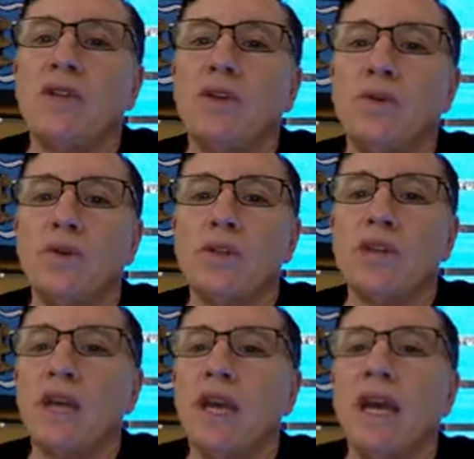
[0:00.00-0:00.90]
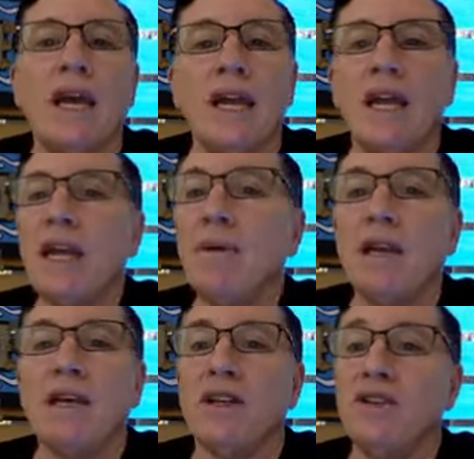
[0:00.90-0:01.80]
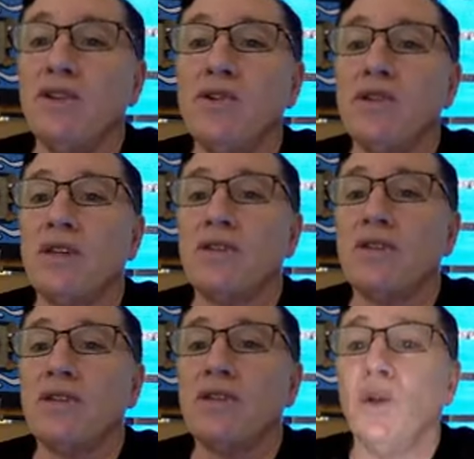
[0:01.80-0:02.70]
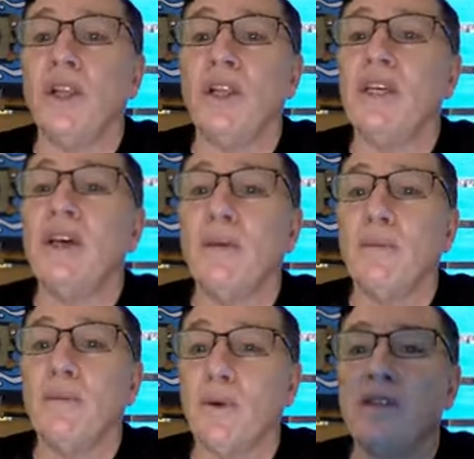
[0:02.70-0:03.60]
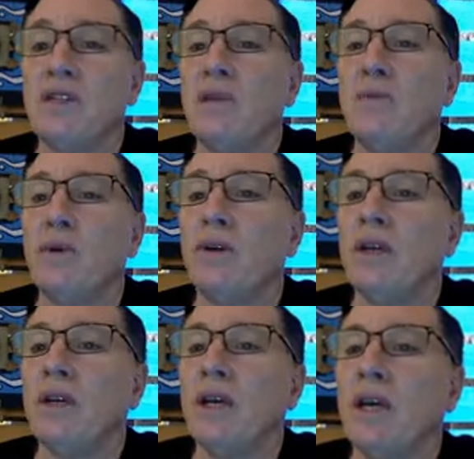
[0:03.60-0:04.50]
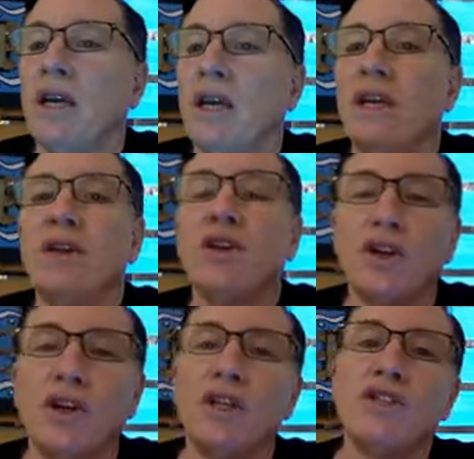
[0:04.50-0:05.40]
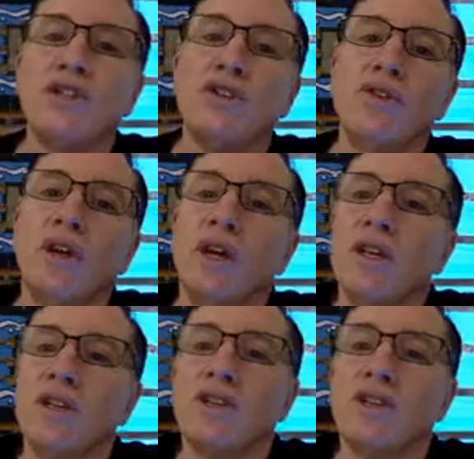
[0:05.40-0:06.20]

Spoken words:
Tools, and anybody can use this. It's really pretty simple. I encourage you to